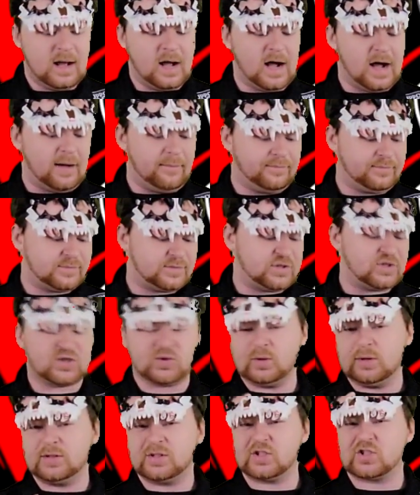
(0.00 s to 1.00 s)
Um, to
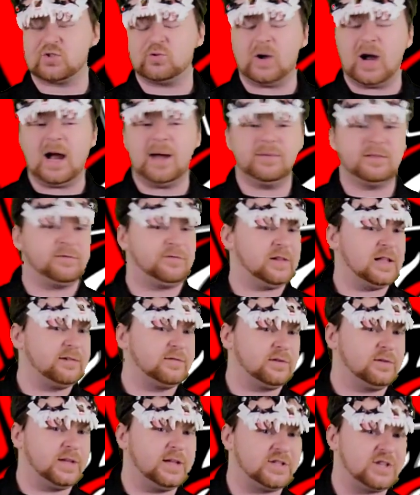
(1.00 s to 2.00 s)
sort of describe the
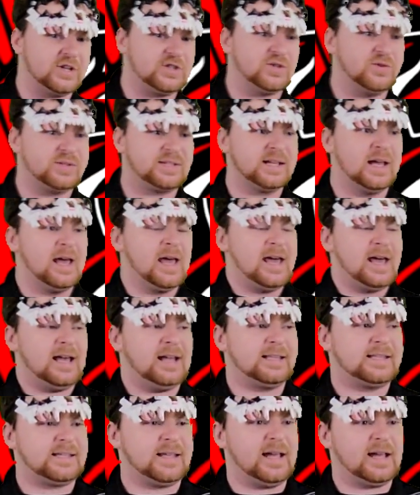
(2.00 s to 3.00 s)
flavor of lychee juice,
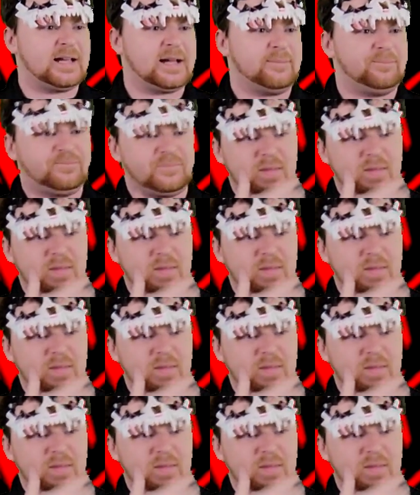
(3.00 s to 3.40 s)
it's like